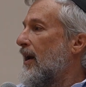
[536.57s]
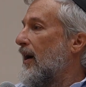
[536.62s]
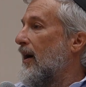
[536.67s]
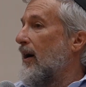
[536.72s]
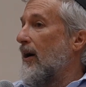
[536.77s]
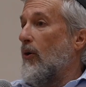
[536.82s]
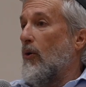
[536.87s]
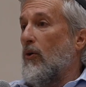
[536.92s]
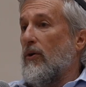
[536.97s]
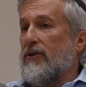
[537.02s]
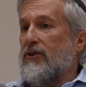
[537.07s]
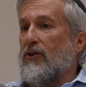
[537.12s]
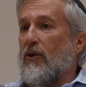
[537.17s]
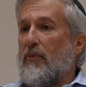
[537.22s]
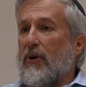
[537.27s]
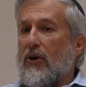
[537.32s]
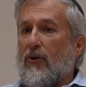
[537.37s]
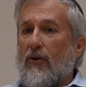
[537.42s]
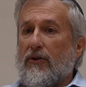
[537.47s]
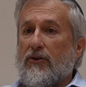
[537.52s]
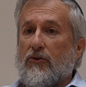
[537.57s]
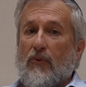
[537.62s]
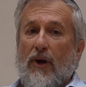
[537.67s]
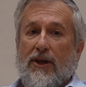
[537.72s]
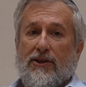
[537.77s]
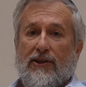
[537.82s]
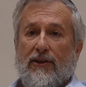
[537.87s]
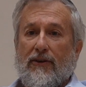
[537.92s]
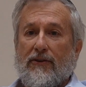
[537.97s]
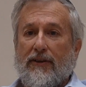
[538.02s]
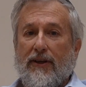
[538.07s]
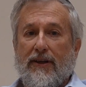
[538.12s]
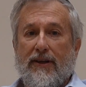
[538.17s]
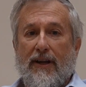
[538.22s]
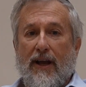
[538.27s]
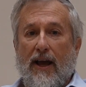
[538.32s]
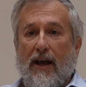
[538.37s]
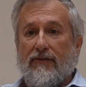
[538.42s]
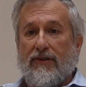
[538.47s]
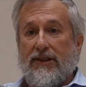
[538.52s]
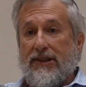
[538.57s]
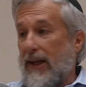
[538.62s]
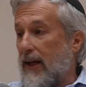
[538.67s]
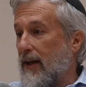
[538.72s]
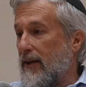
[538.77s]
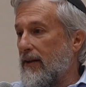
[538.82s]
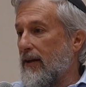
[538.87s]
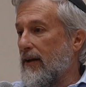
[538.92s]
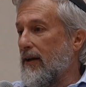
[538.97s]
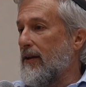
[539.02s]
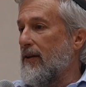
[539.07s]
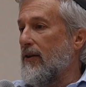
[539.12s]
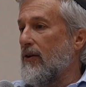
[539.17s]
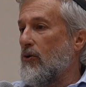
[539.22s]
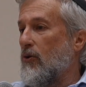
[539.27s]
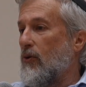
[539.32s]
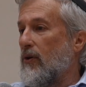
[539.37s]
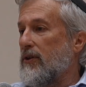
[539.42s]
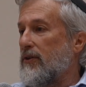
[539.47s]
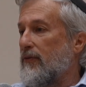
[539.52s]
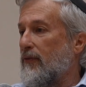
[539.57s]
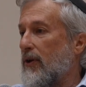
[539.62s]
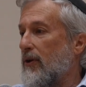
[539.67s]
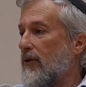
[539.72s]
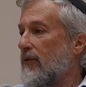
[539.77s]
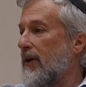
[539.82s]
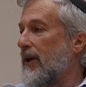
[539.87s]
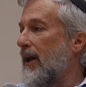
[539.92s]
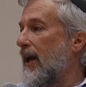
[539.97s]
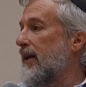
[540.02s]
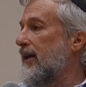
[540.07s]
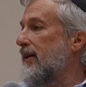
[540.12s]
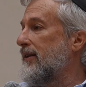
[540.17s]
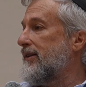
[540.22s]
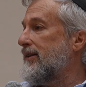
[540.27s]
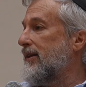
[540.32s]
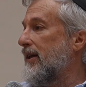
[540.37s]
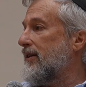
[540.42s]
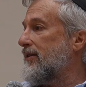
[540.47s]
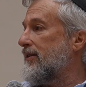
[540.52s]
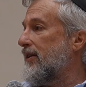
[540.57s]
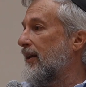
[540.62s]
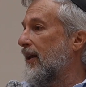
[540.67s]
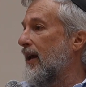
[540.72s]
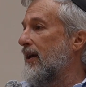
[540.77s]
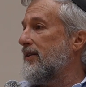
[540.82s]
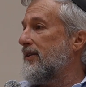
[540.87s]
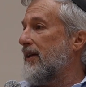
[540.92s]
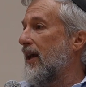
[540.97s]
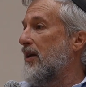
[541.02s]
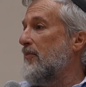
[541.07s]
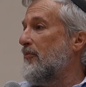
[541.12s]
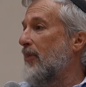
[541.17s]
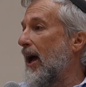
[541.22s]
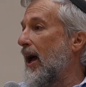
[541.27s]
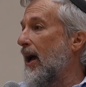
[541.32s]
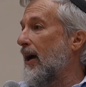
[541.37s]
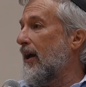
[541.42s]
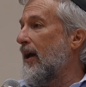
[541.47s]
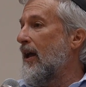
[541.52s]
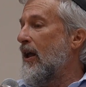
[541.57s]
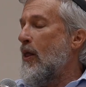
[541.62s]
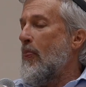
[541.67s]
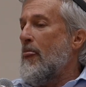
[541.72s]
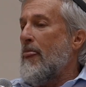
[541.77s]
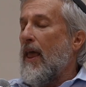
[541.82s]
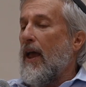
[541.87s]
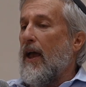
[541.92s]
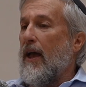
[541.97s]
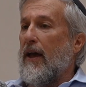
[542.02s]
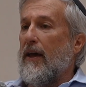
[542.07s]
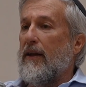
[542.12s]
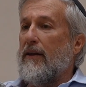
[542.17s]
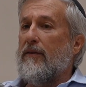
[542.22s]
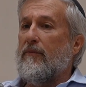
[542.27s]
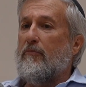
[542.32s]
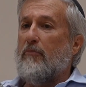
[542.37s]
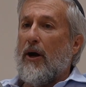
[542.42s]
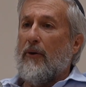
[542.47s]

Also because Ressler didn't have standing in the court's view. In 86, the case came back. And